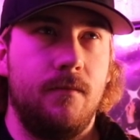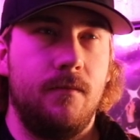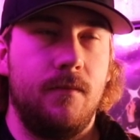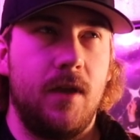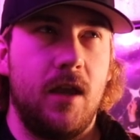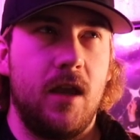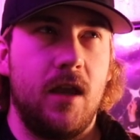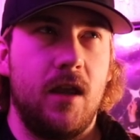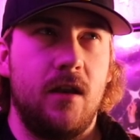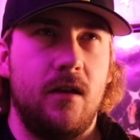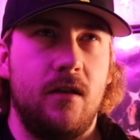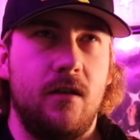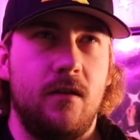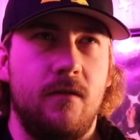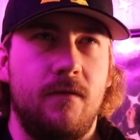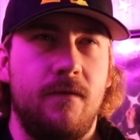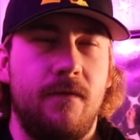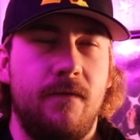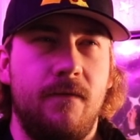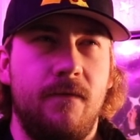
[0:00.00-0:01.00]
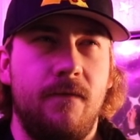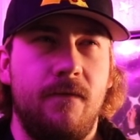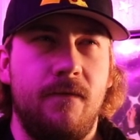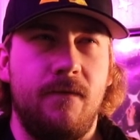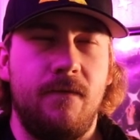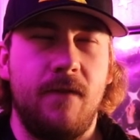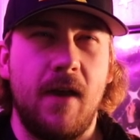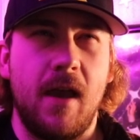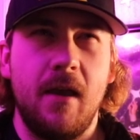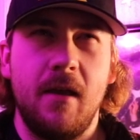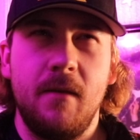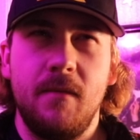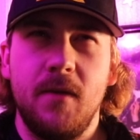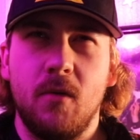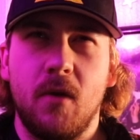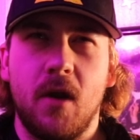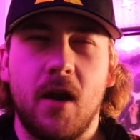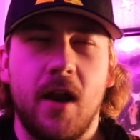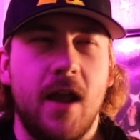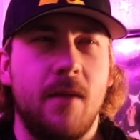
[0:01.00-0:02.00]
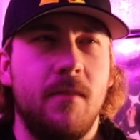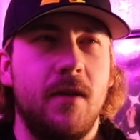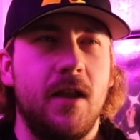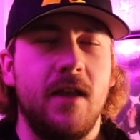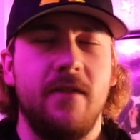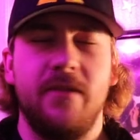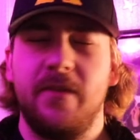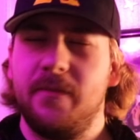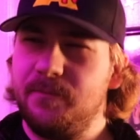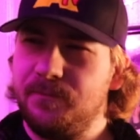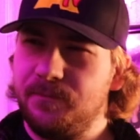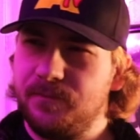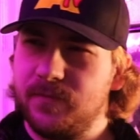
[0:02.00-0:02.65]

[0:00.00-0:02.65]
In February, I believe.